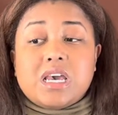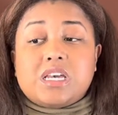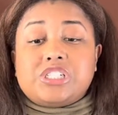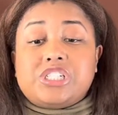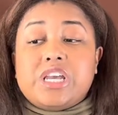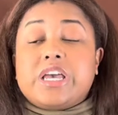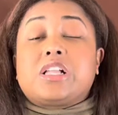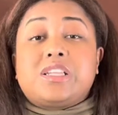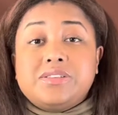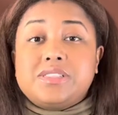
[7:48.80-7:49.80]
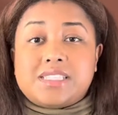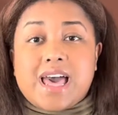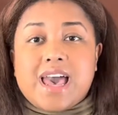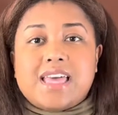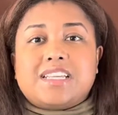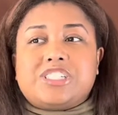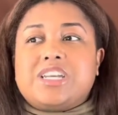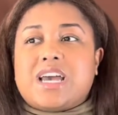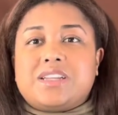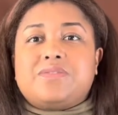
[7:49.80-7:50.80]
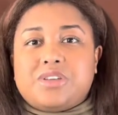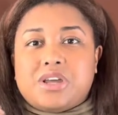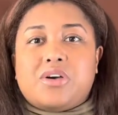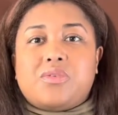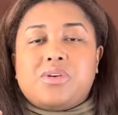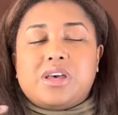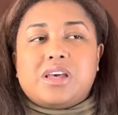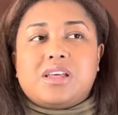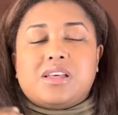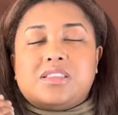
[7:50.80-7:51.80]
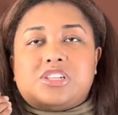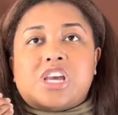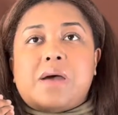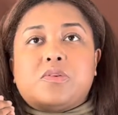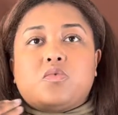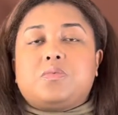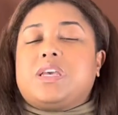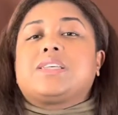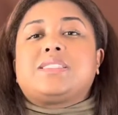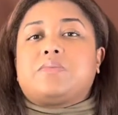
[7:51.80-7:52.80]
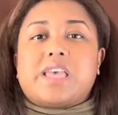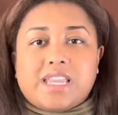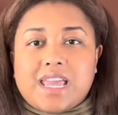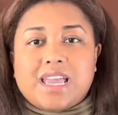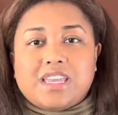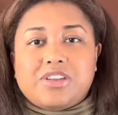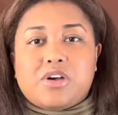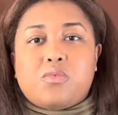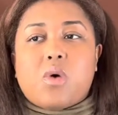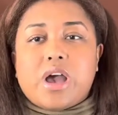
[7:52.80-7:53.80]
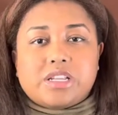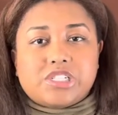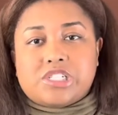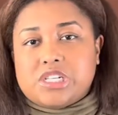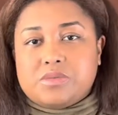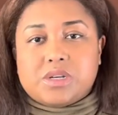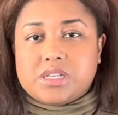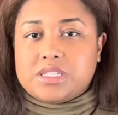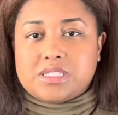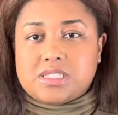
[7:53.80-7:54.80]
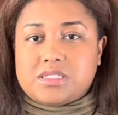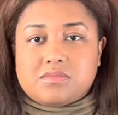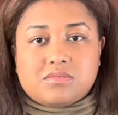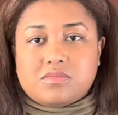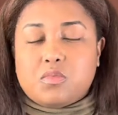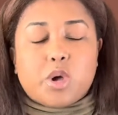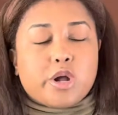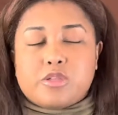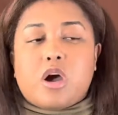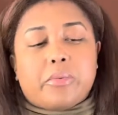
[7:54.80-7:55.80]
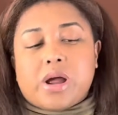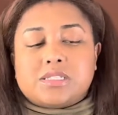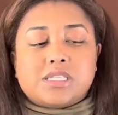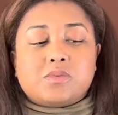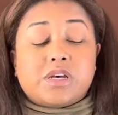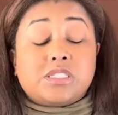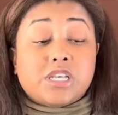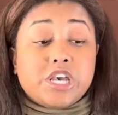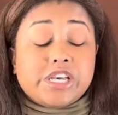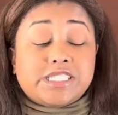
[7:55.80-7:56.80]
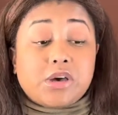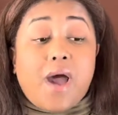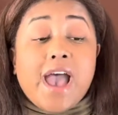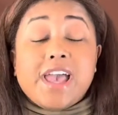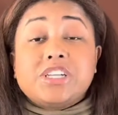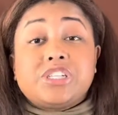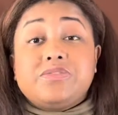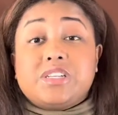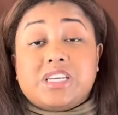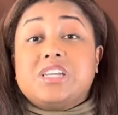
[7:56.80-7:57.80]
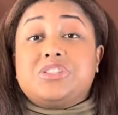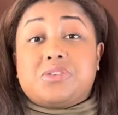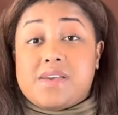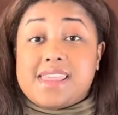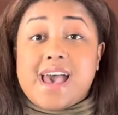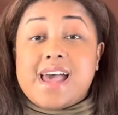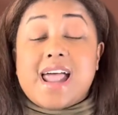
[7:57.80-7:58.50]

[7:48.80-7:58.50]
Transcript: She includes that, and then she kind of you know the chapter will be explaining you know what she was what her thought process was. So I actually really enjoy that.